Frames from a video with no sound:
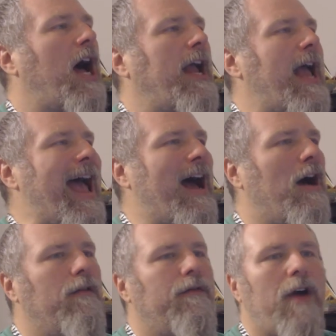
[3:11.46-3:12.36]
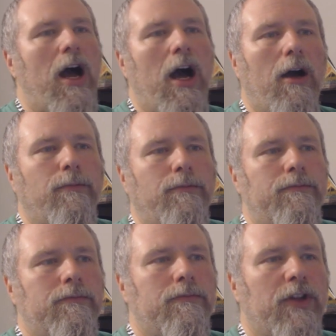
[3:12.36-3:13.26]
I have um,
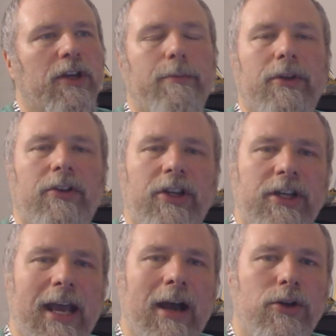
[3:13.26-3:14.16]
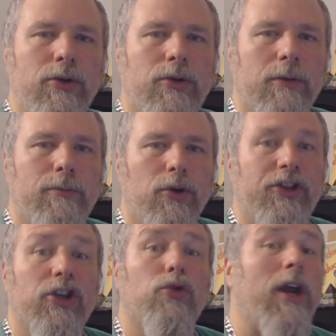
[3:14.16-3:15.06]
the ability now, you can
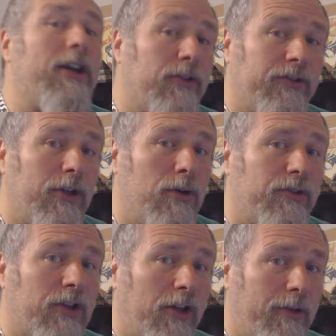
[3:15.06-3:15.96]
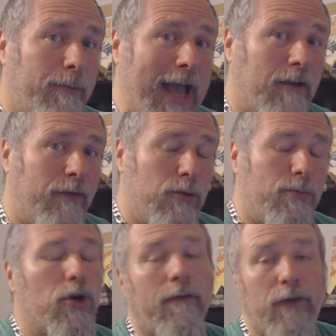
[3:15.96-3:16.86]
put the grader's notes on the back of your
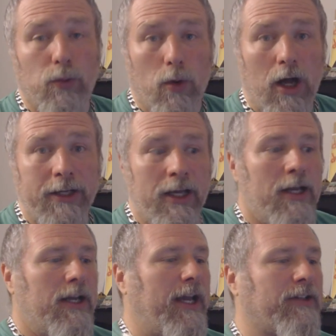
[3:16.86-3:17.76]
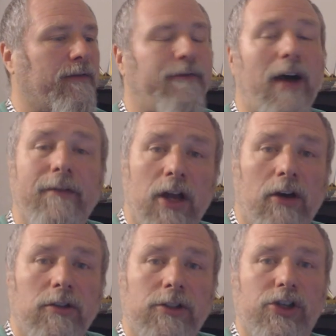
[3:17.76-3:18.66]
book if you want. It's a five
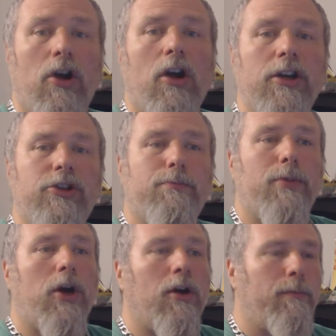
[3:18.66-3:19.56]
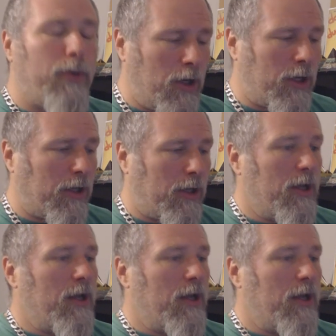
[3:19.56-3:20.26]
dollar charge per book.